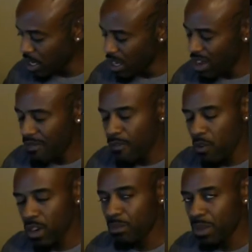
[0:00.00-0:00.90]

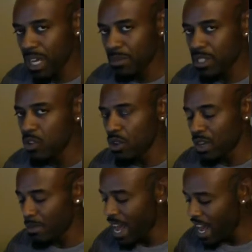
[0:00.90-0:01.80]
40 pips, doing the
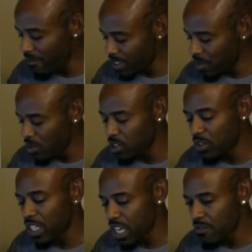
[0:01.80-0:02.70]
math, is going to
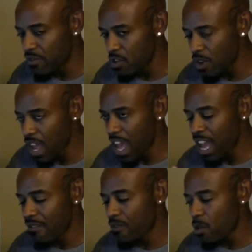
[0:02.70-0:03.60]
give you a
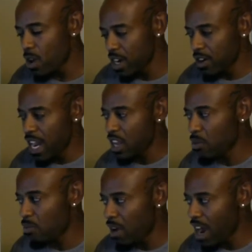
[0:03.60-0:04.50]
$400
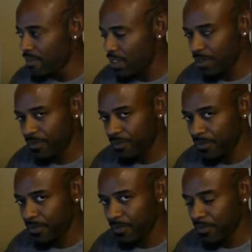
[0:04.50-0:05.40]
profit
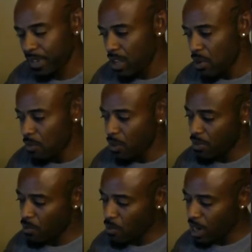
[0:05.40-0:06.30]
with
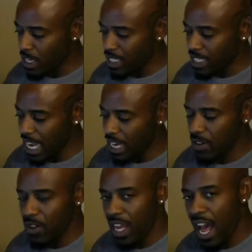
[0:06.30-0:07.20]
one standard
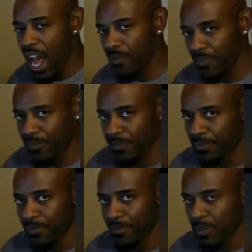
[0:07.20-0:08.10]
lot.
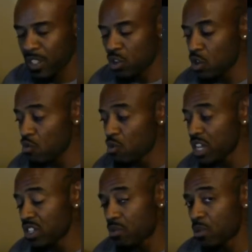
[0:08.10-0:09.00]
So you
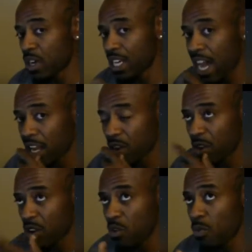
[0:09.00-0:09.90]
risked $1 or
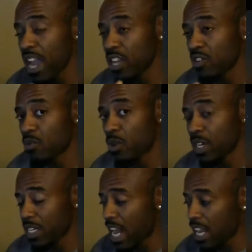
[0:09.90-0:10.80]
you wagered $1
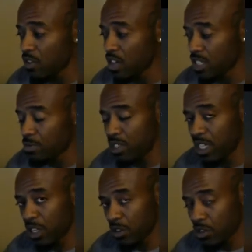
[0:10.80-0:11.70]
on this
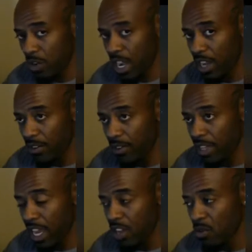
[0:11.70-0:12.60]
particular trade.
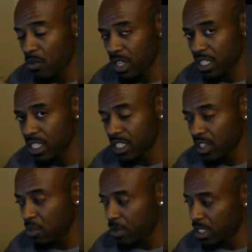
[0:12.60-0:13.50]
Okay, your risk is a
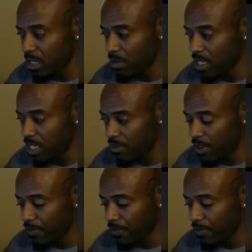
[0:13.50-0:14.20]
little bit something different.